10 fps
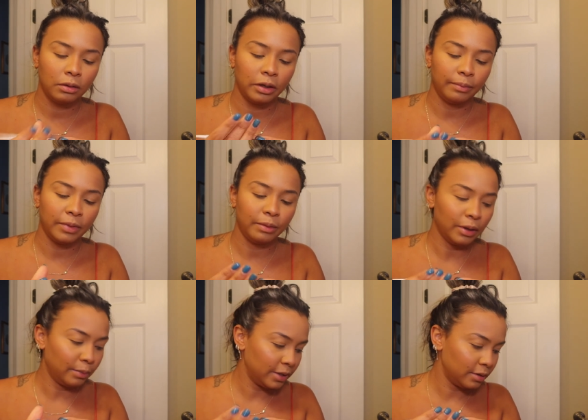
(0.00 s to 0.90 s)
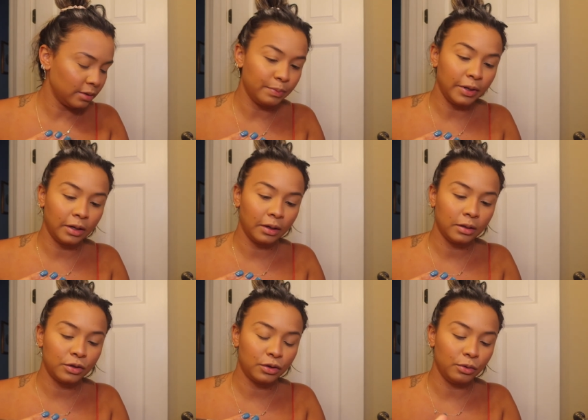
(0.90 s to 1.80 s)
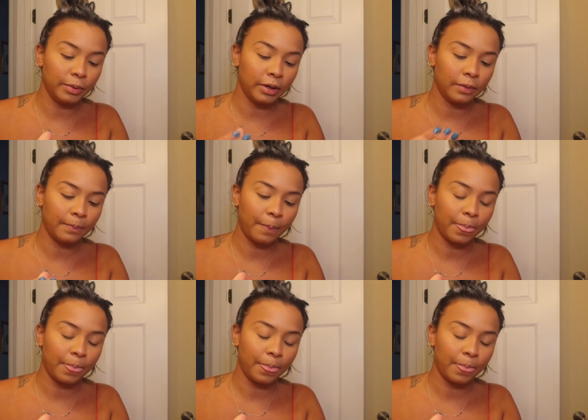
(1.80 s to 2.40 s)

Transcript: okay, my brow pencil is being stupid.